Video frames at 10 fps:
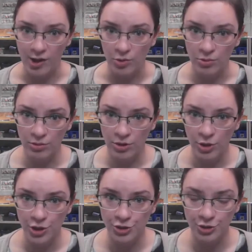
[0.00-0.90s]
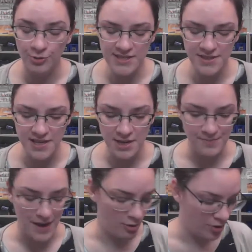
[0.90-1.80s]
now you're going to think
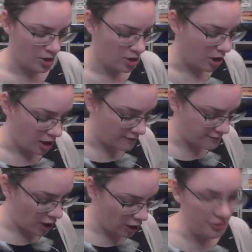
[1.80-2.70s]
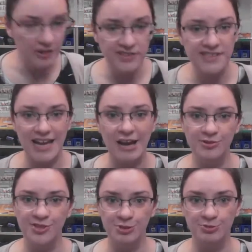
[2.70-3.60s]
about, of all those
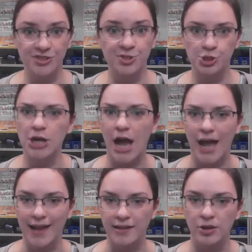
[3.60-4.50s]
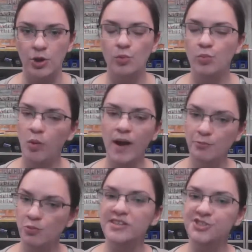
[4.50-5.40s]
sounds you just tried,
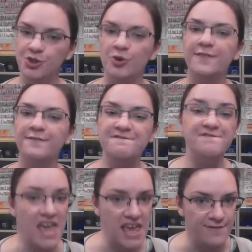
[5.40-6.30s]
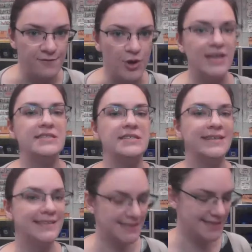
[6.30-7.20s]
what was your favorite
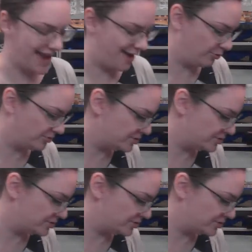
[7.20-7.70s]
sound?